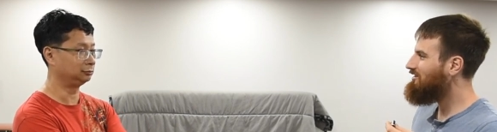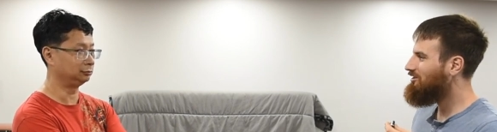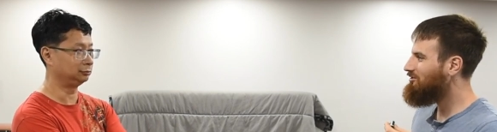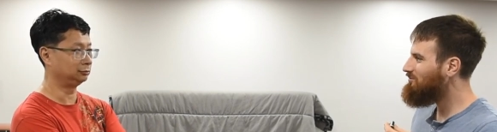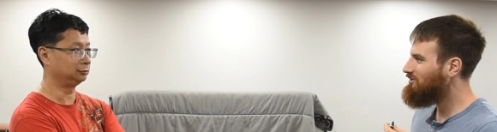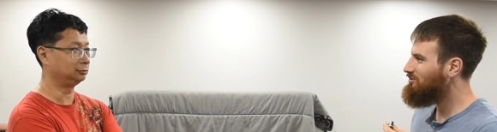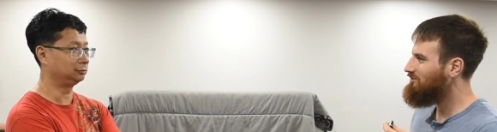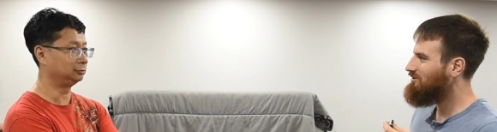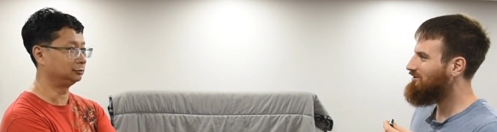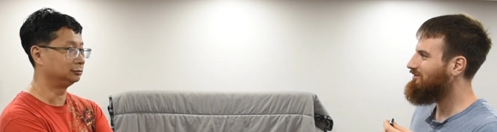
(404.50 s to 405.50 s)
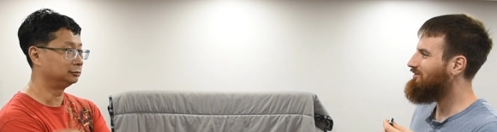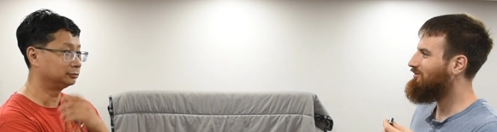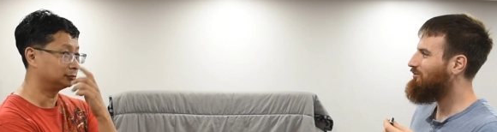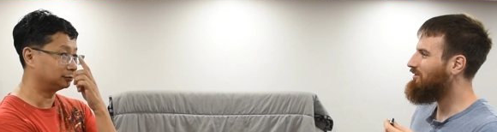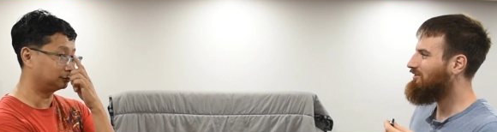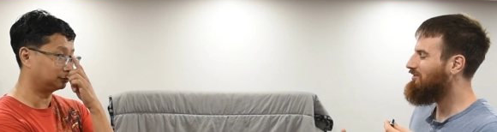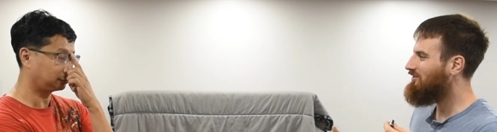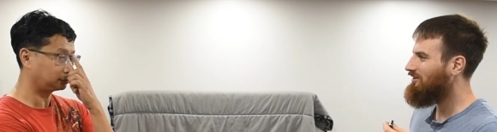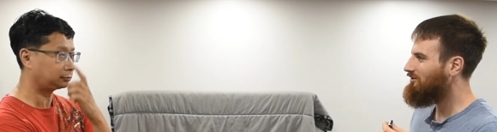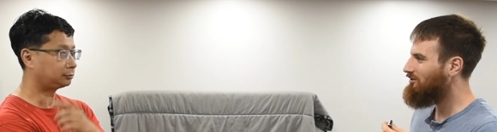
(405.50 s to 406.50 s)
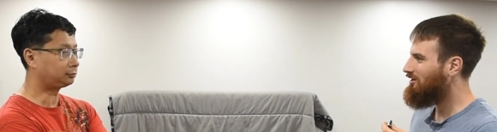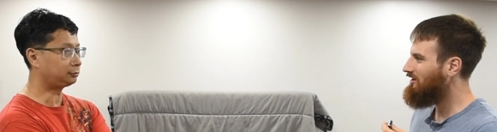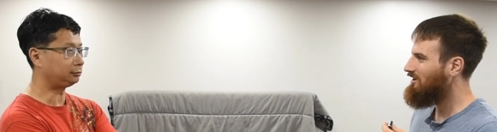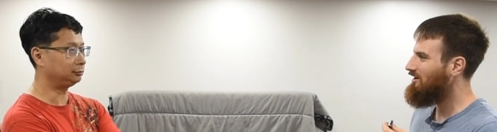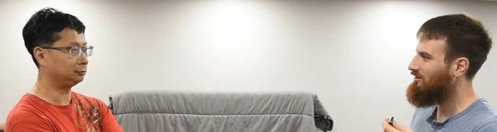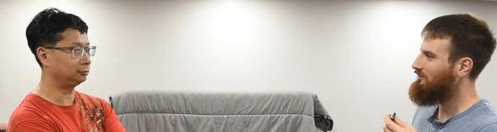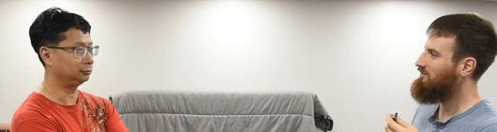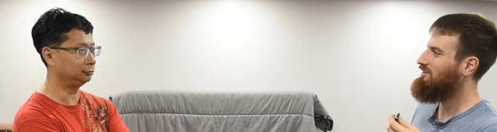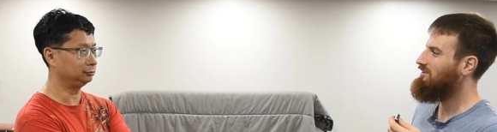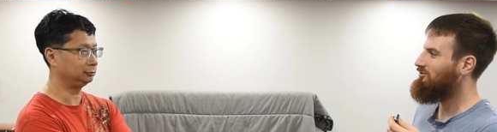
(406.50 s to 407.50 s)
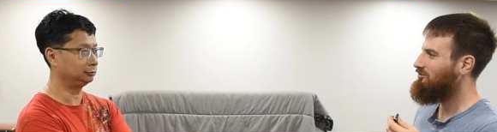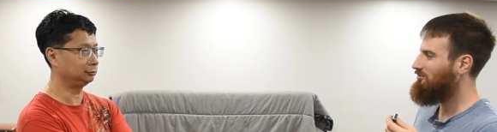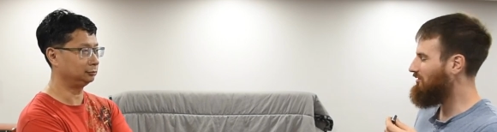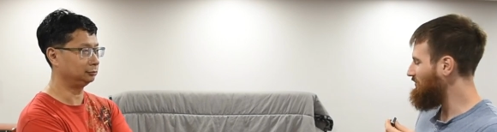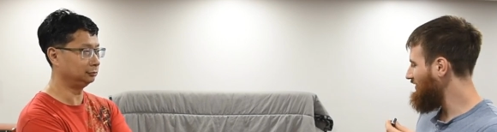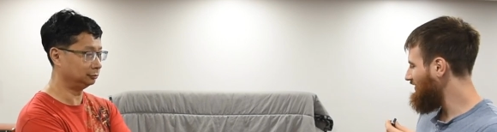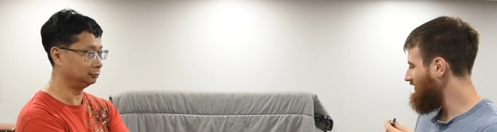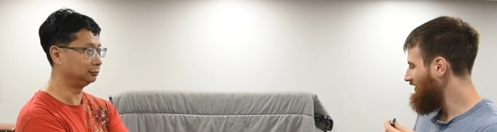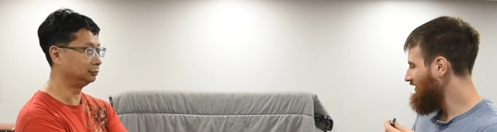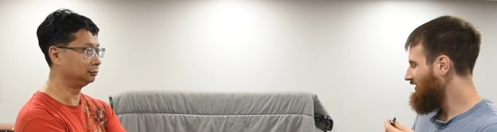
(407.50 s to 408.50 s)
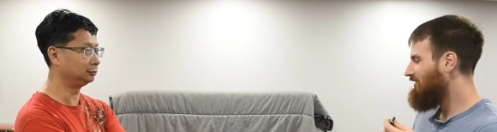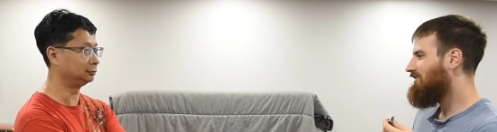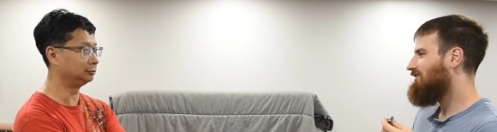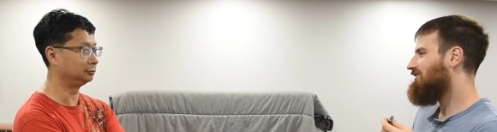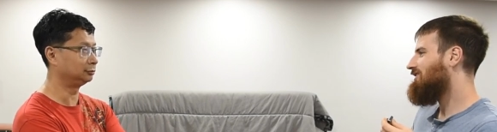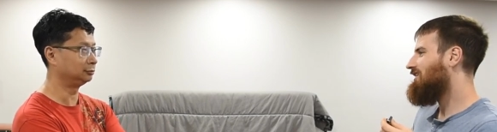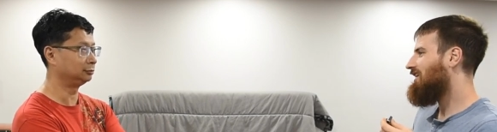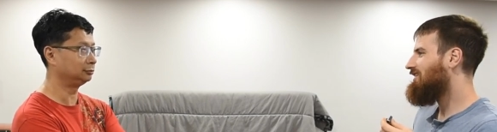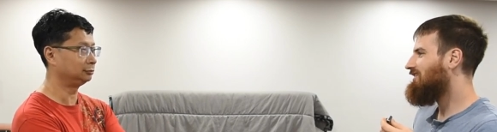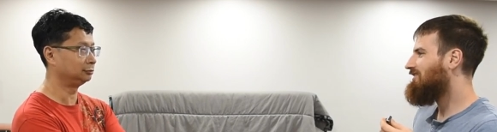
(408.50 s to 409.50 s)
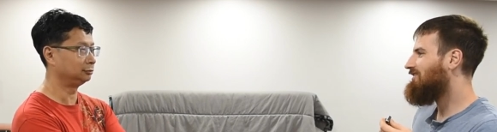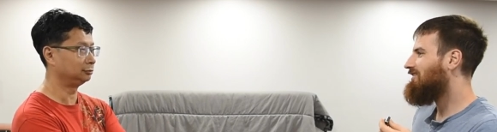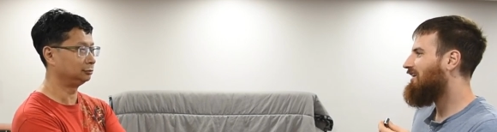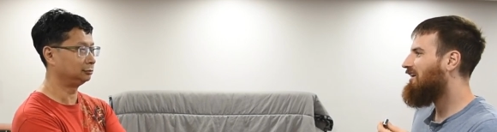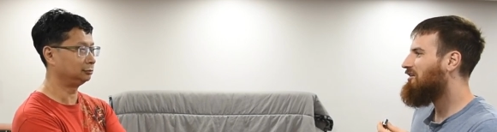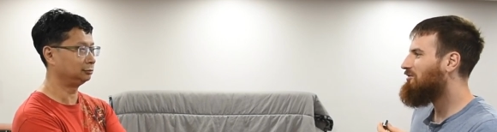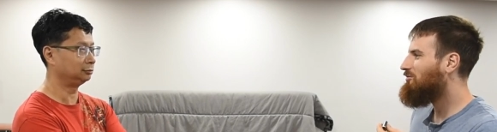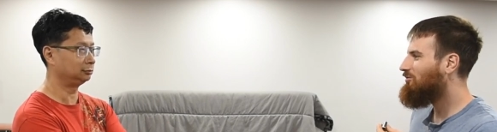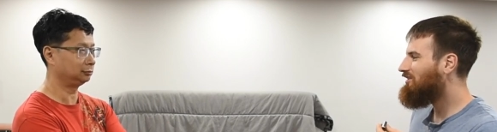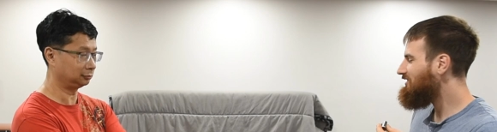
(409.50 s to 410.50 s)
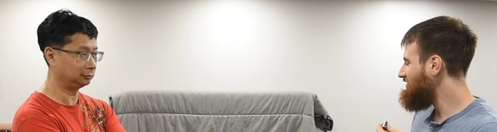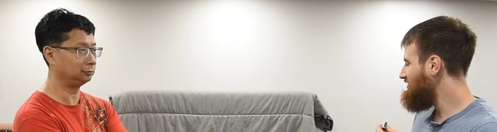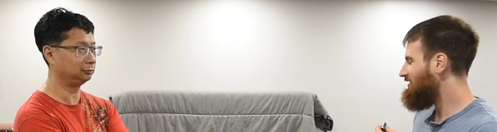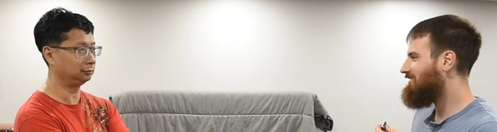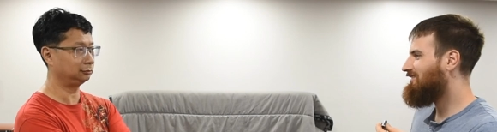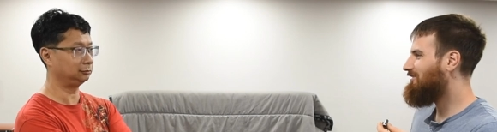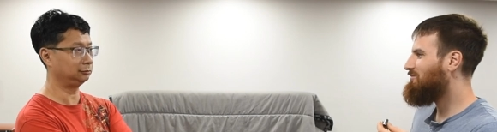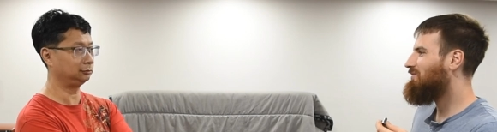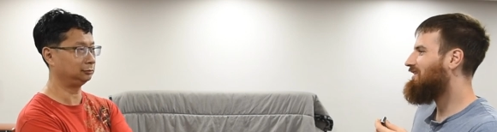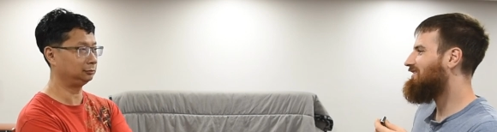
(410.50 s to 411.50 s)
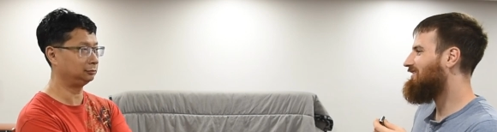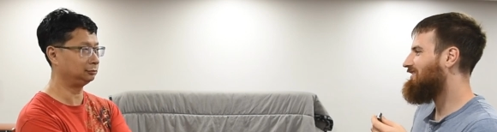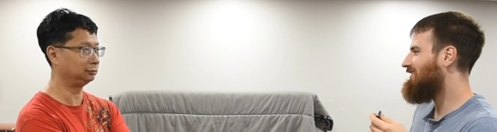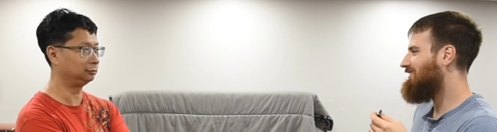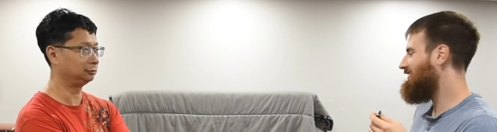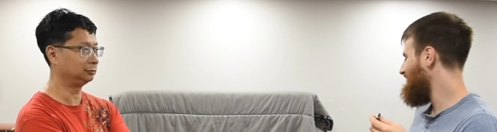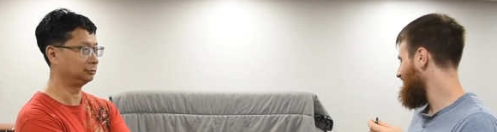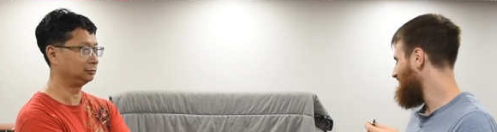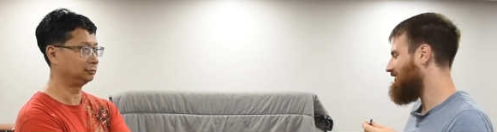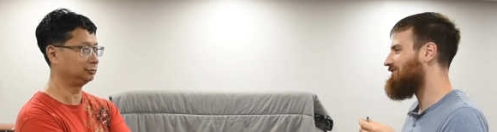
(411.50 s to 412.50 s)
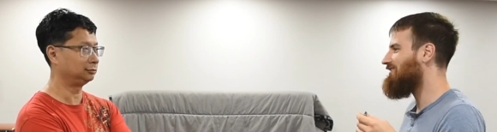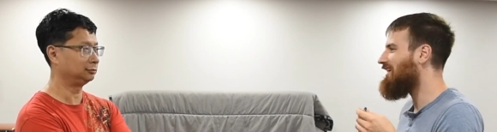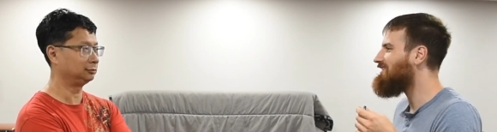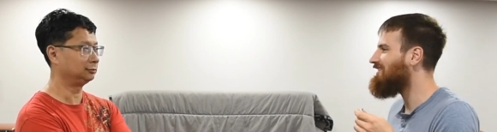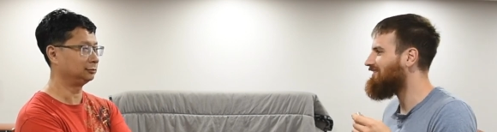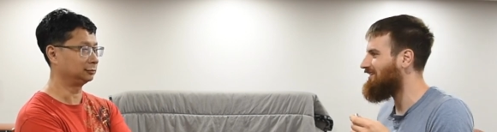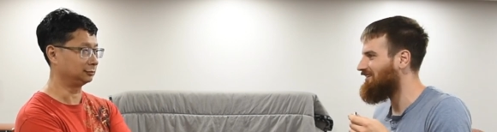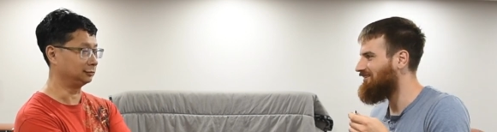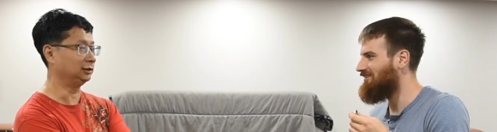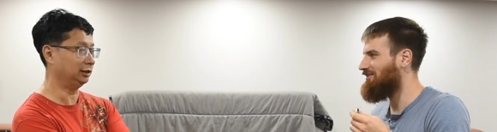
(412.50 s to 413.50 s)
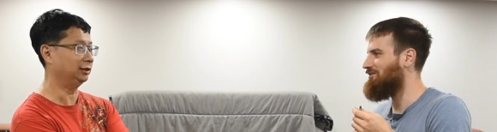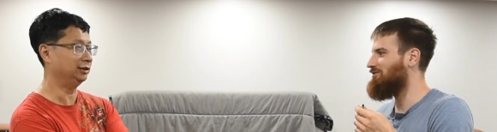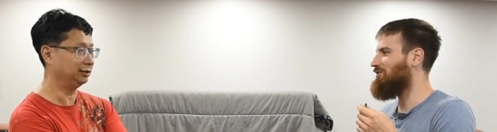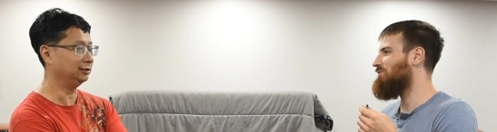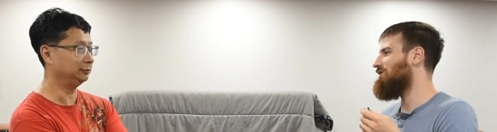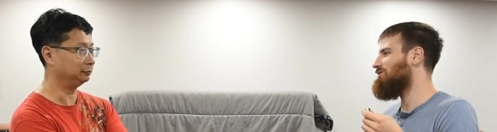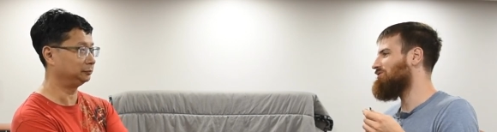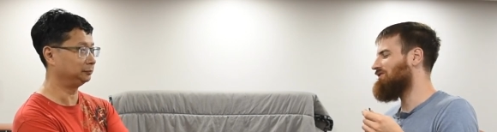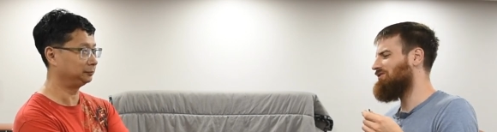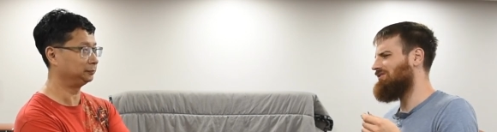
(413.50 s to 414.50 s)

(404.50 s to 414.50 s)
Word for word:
Speaker 1: a good measurement of what the sound you're going to get out of the instrument because mm -hmm. the Yaqin is higher wattage and the bass is it's night and day, you yeah, know, right. compared to it.